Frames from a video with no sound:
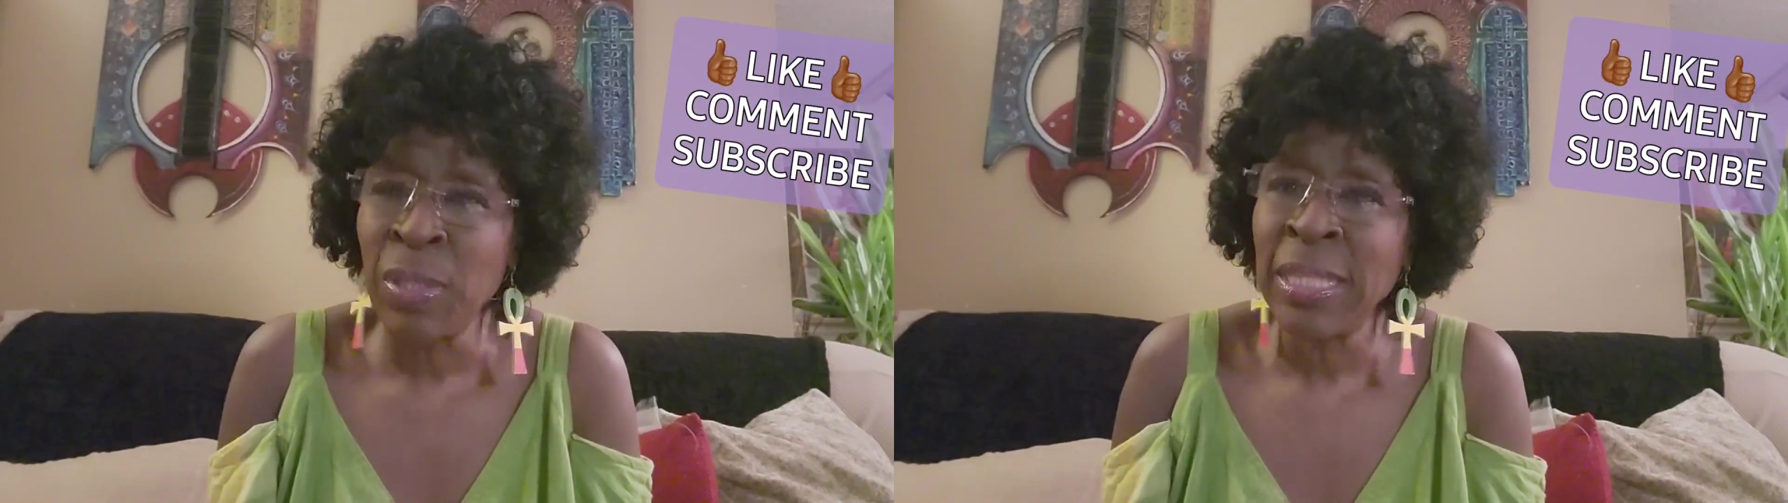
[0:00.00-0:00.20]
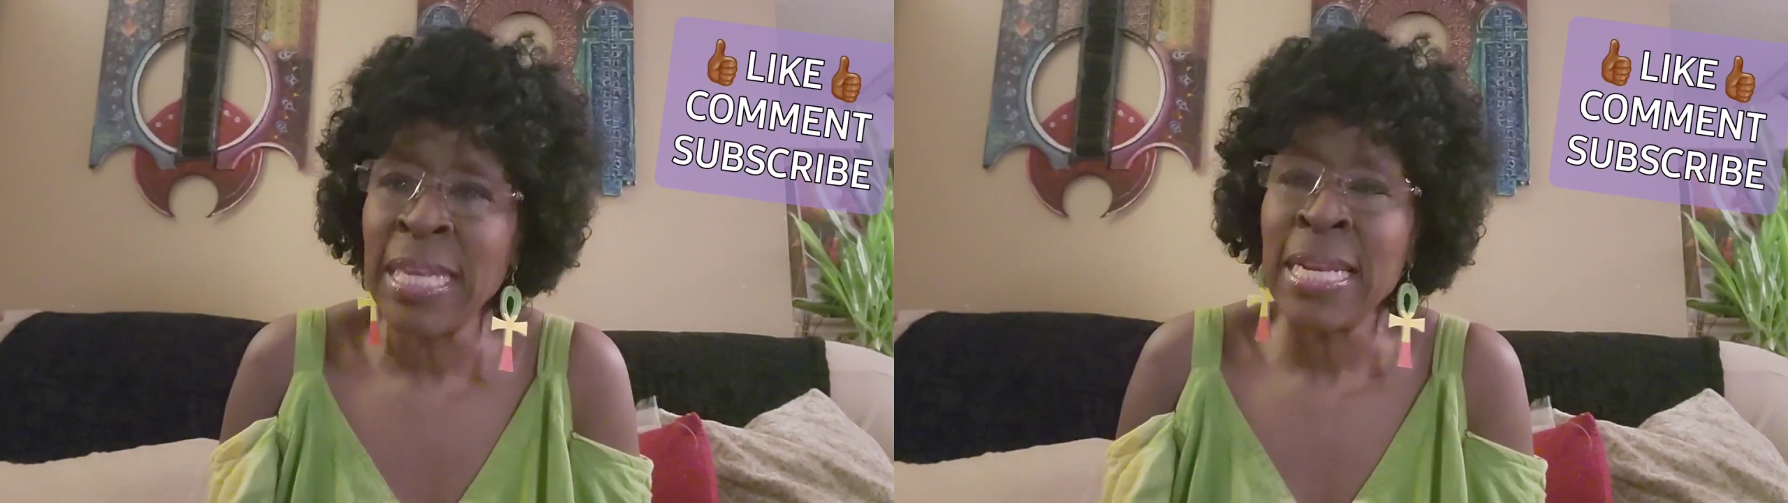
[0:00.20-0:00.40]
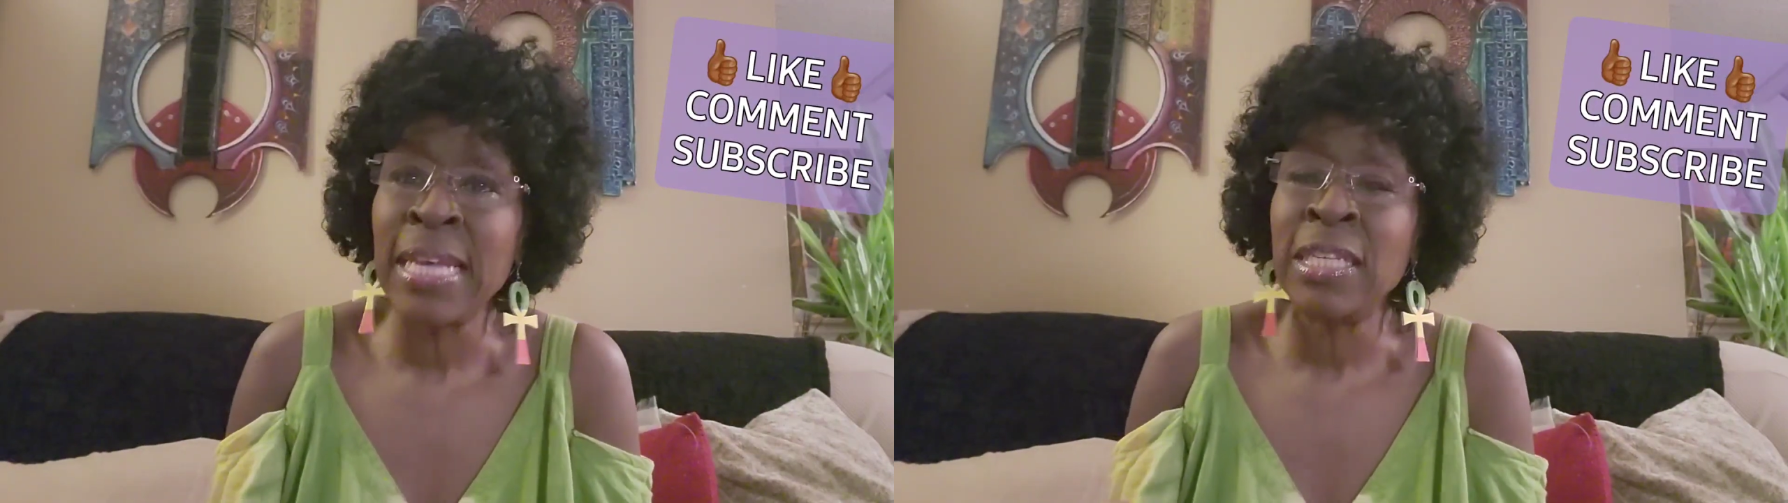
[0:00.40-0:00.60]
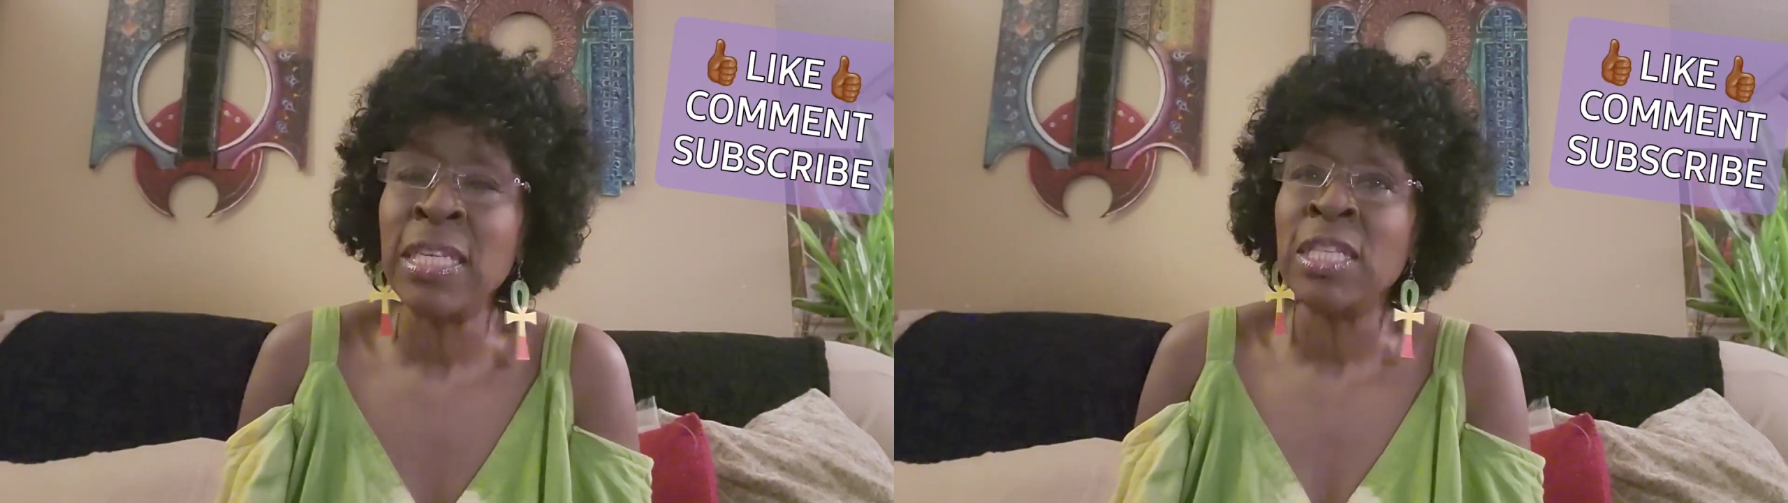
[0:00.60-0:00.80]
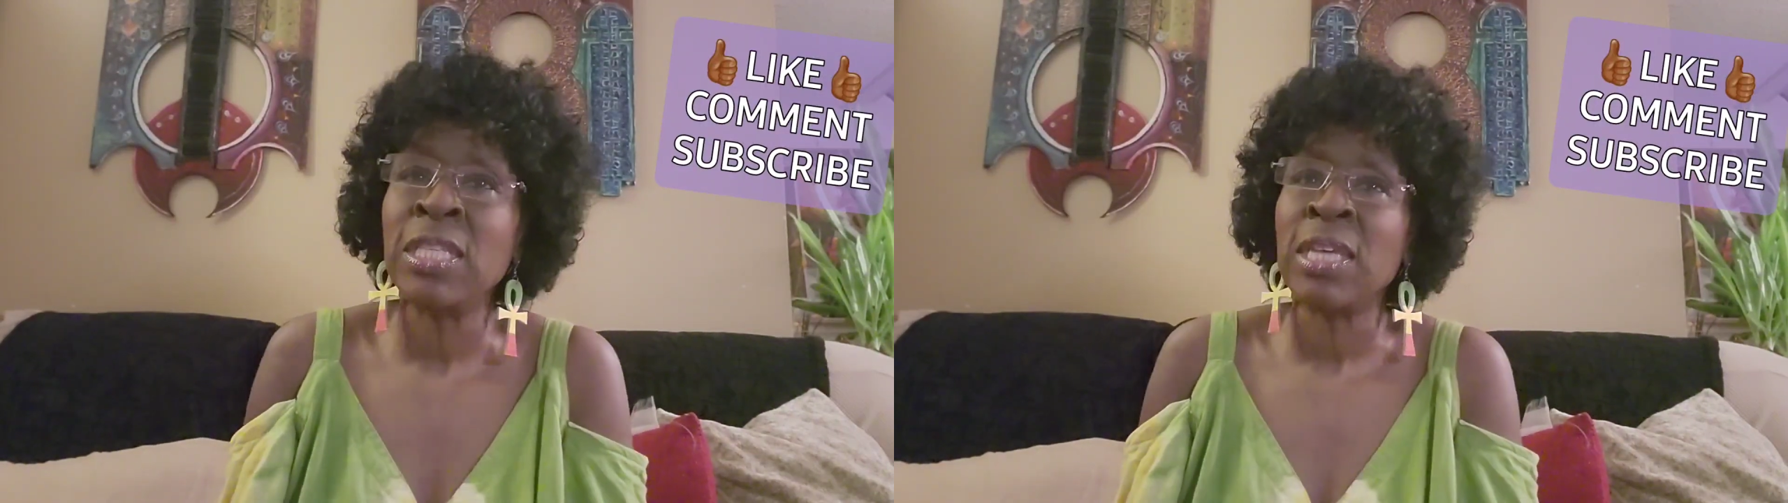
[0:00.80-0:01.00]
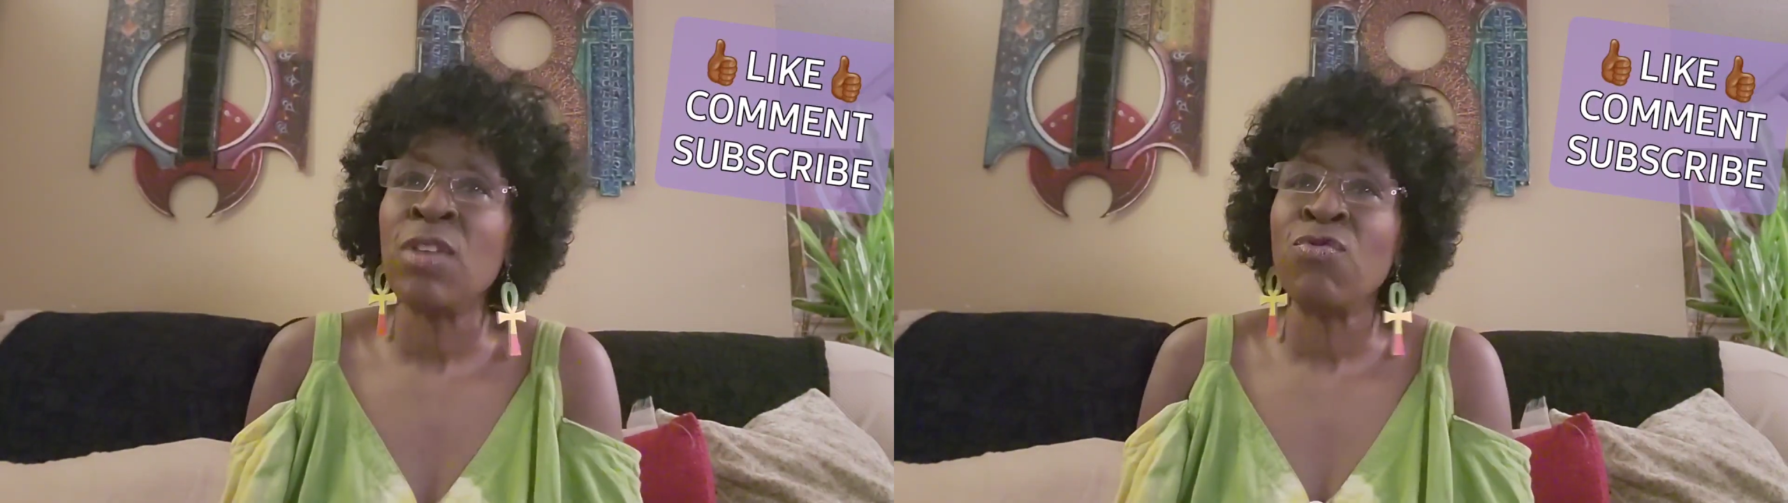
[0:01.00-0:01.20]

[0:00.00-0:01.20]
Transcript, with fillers: But then they did say,